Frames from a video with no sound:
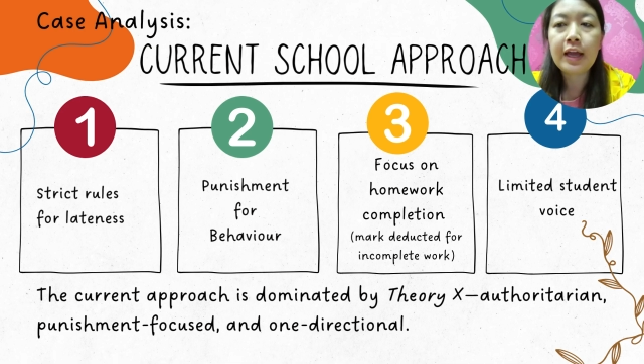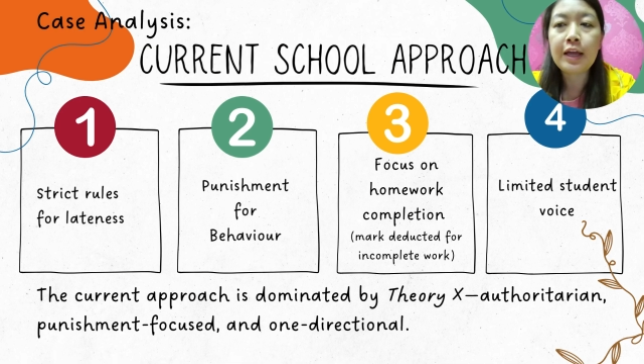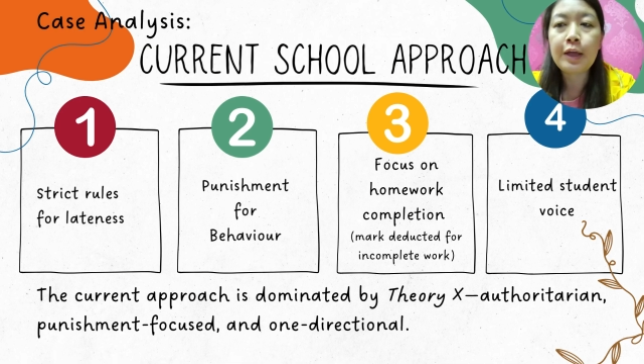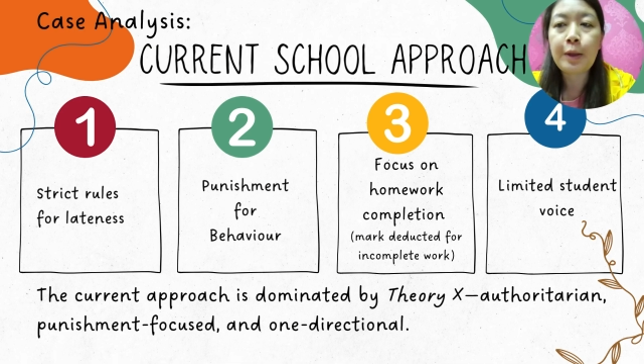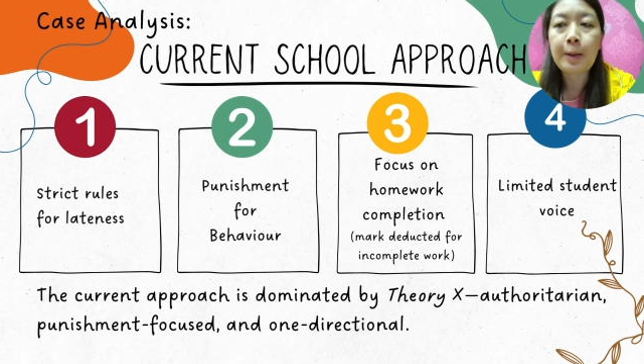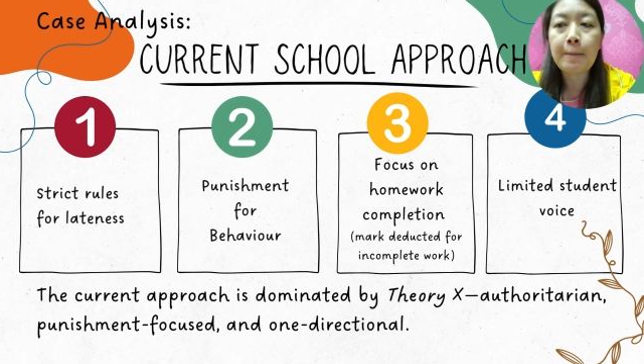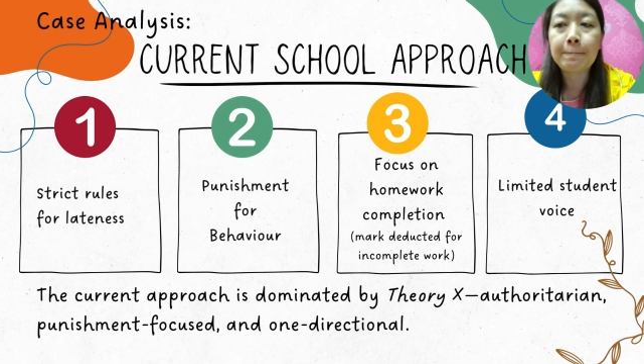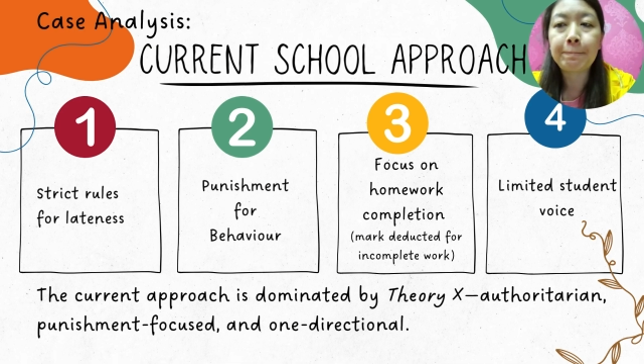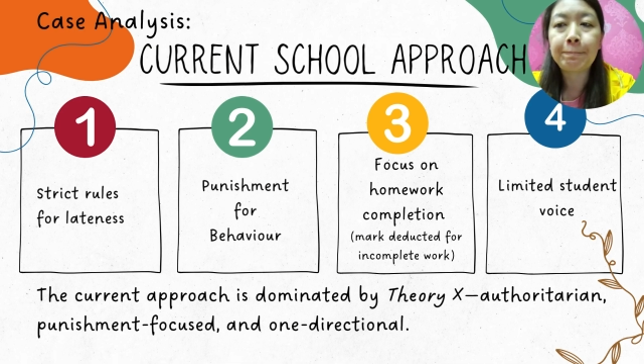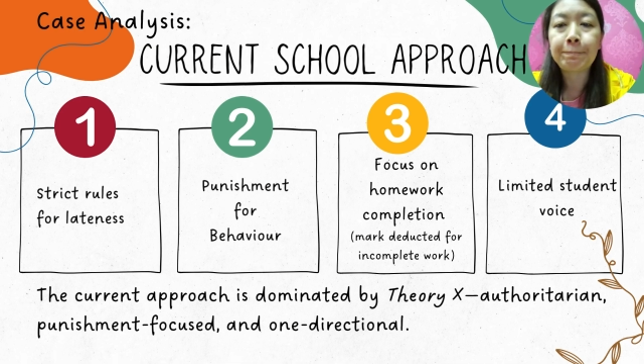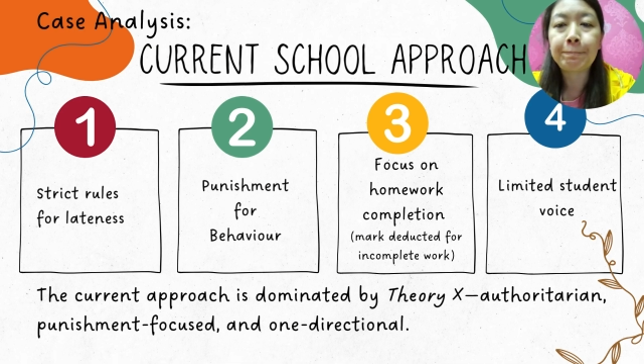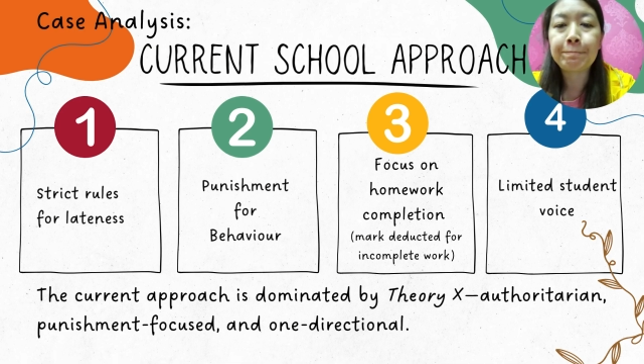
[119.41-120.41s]

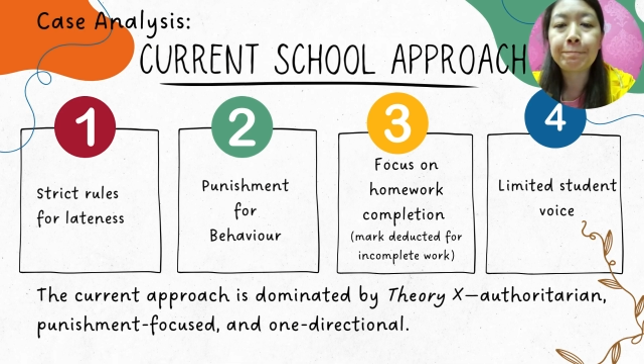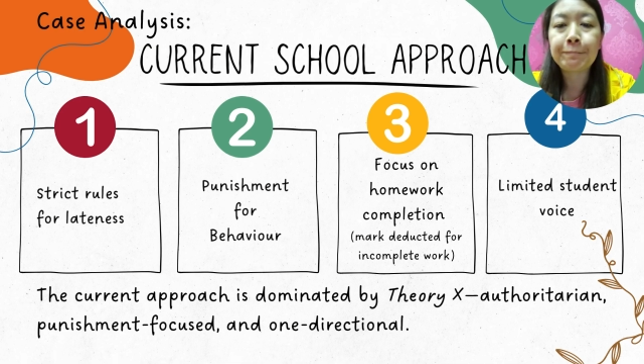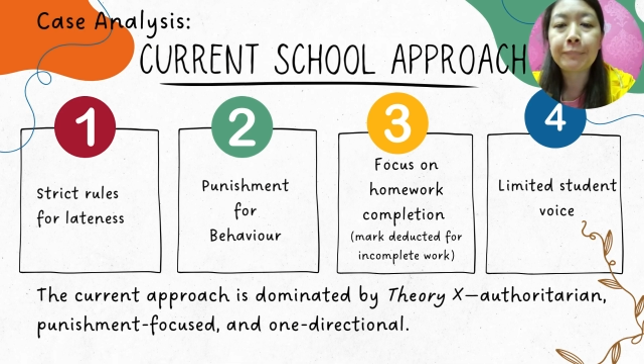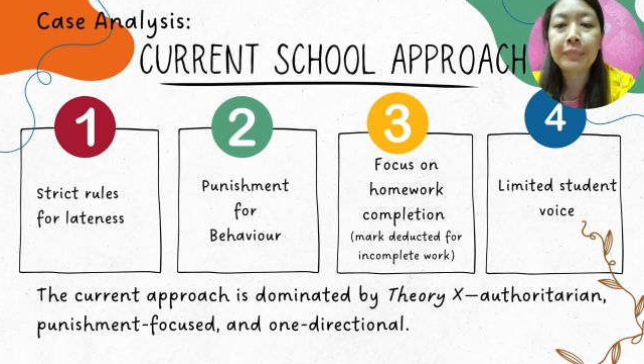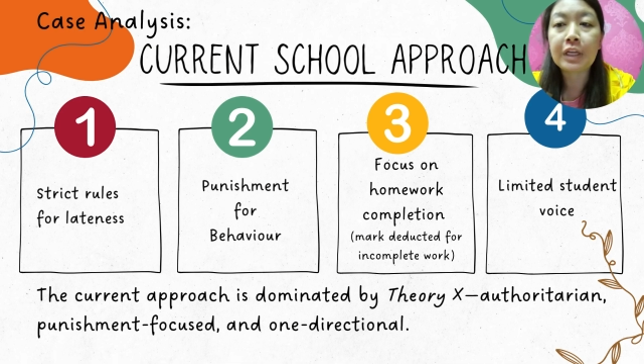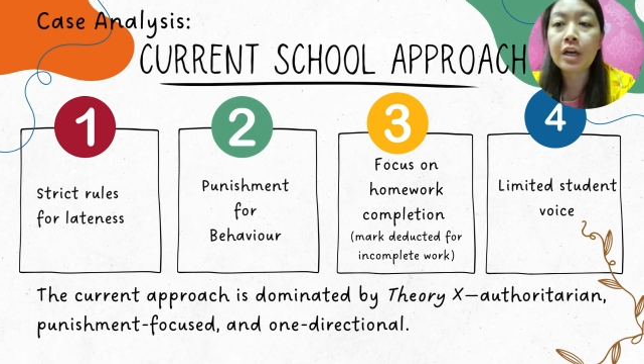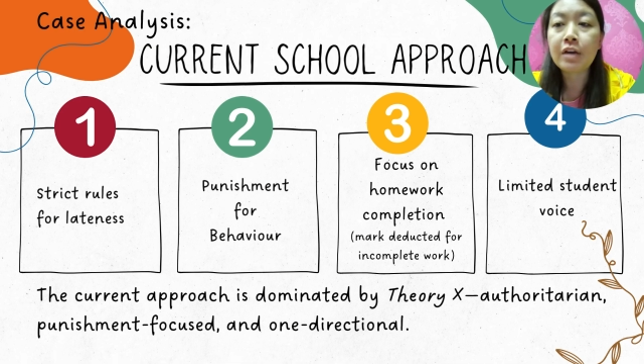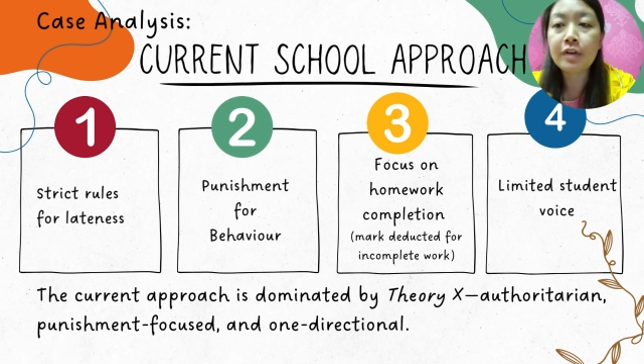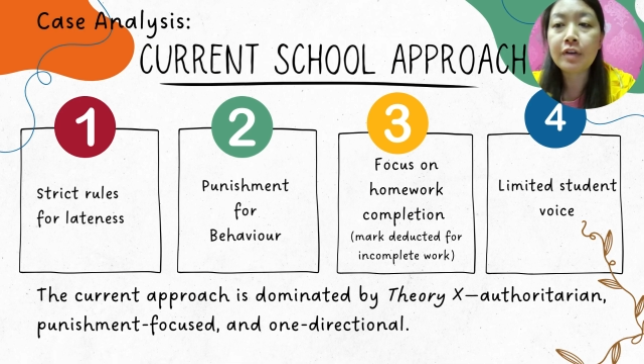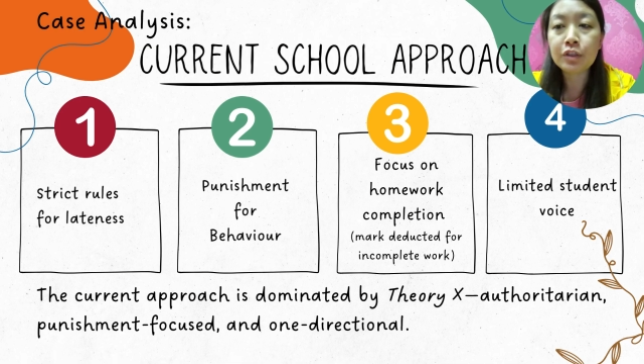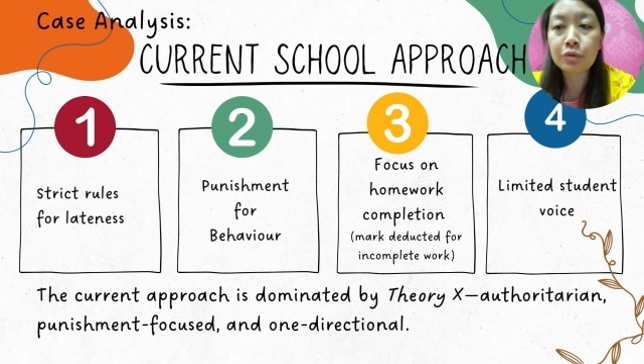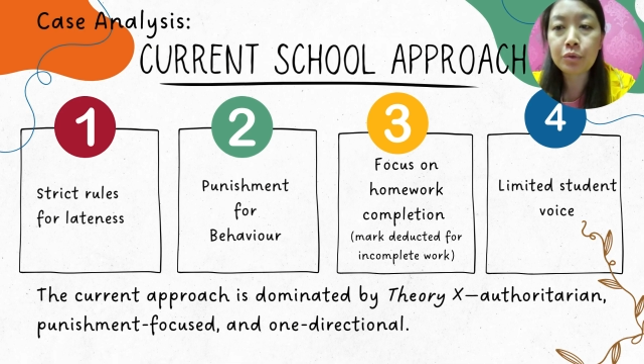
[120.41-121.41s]
The
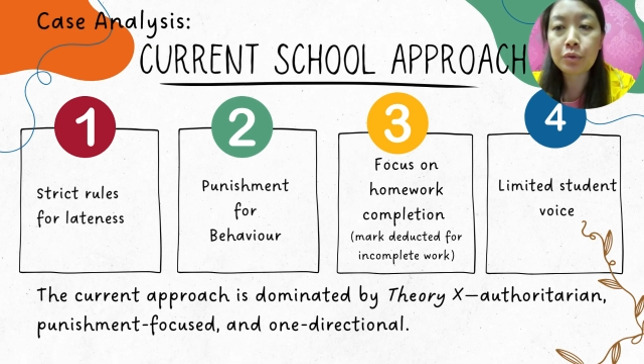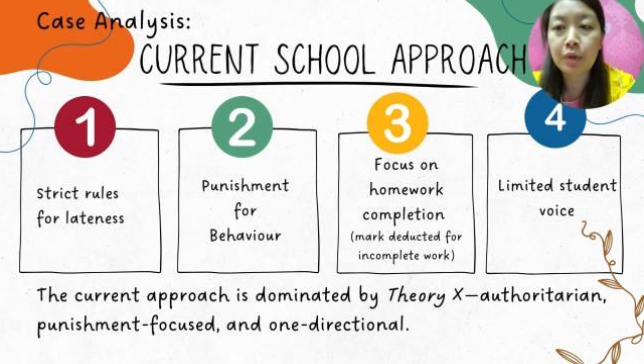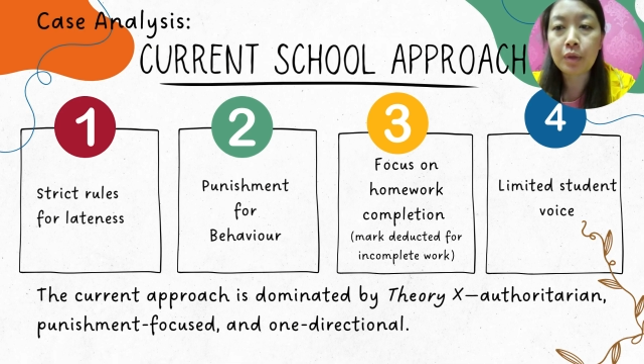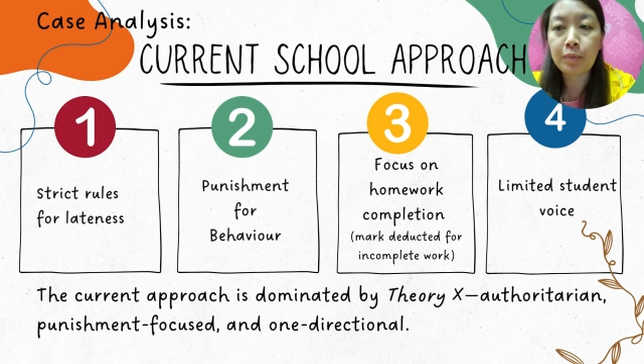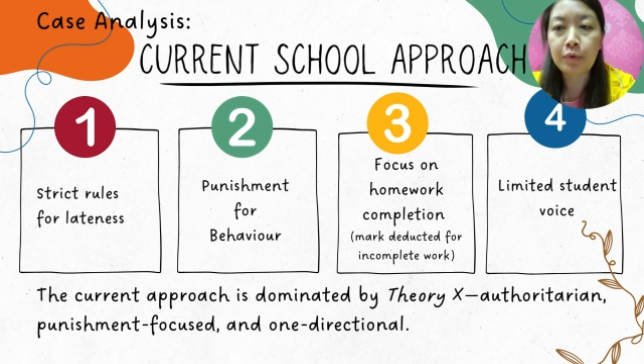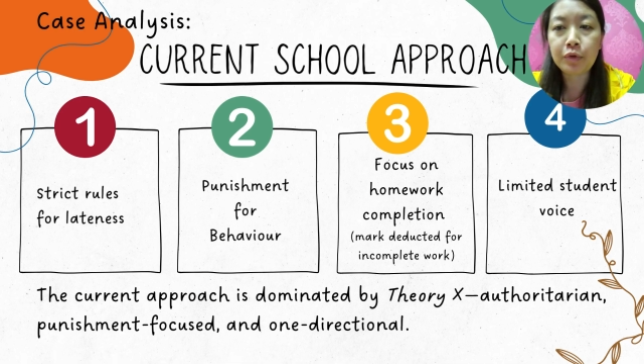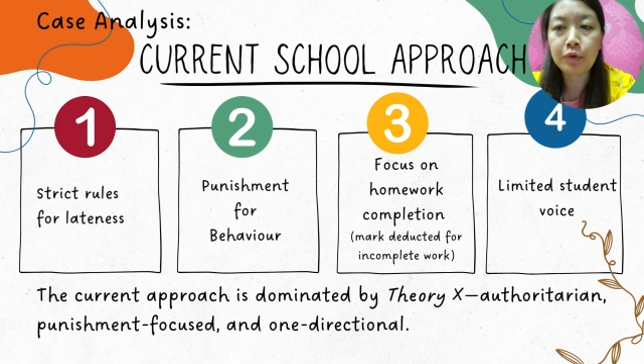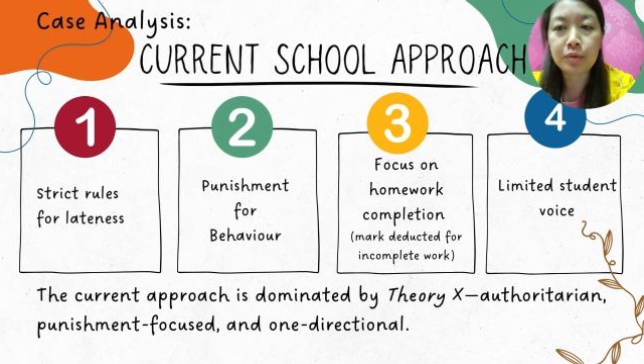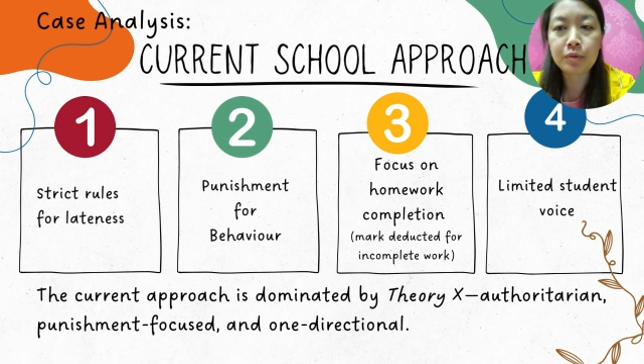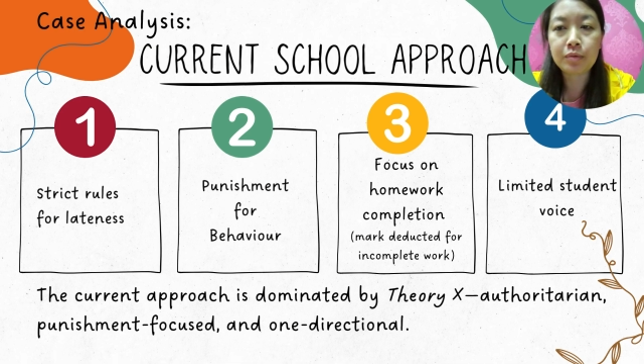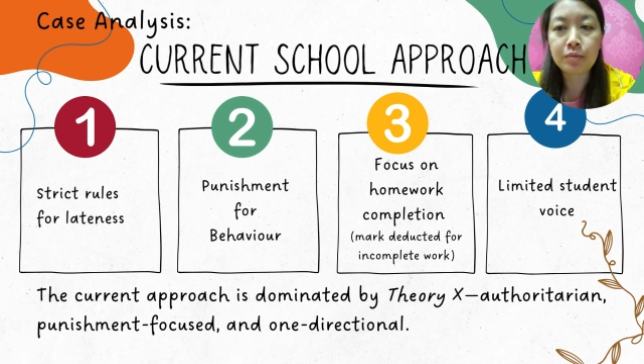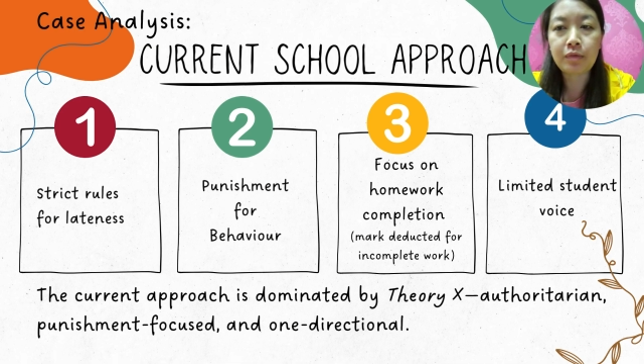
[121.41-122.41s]
current school
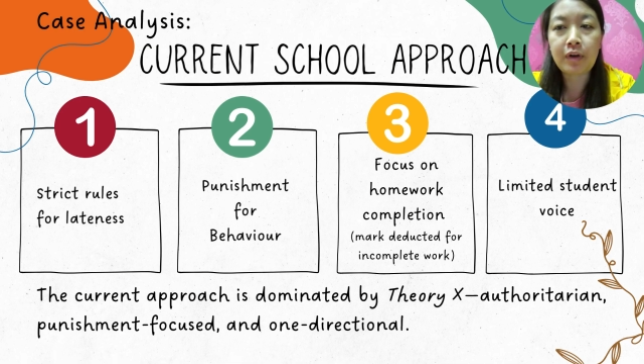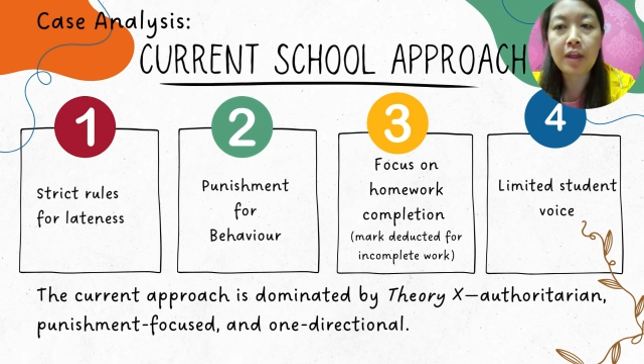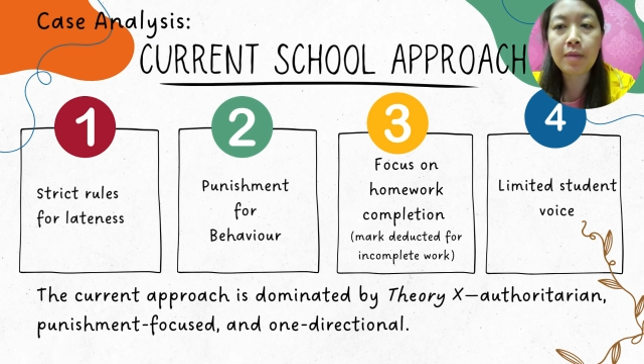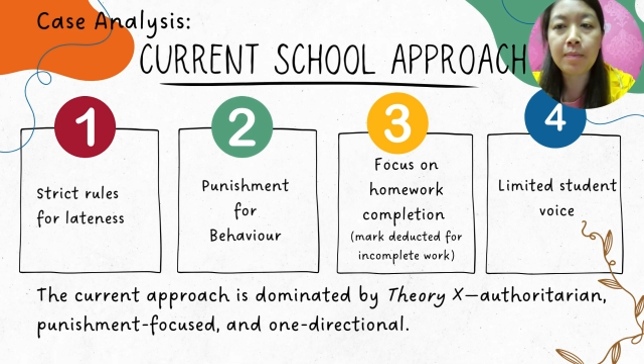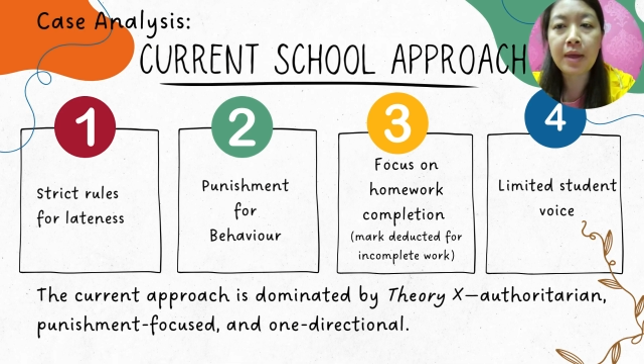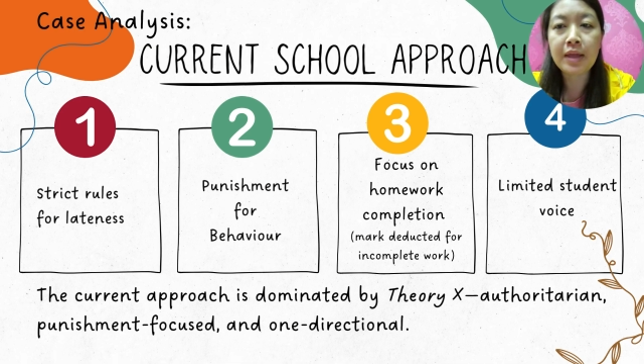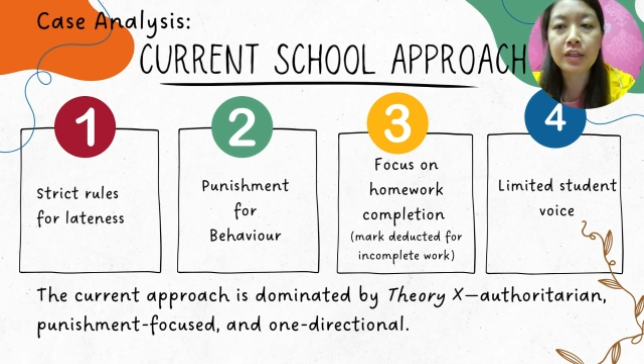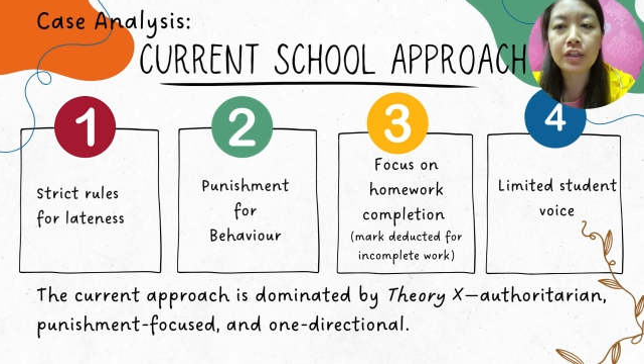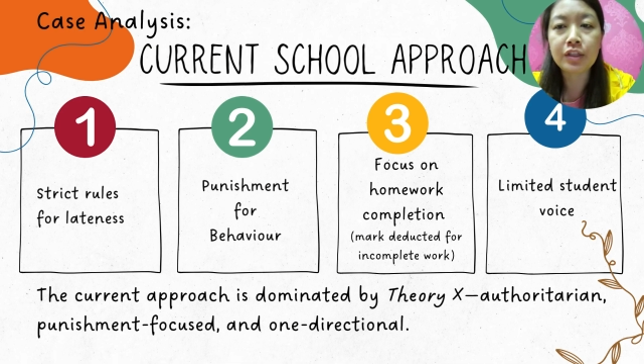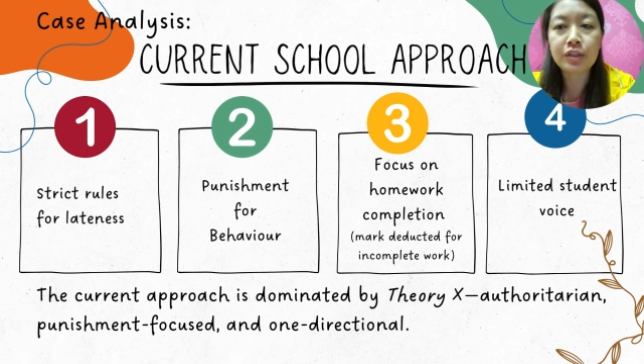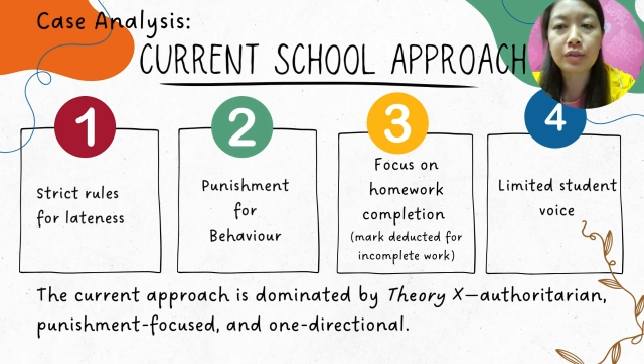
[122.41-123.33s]
approach very much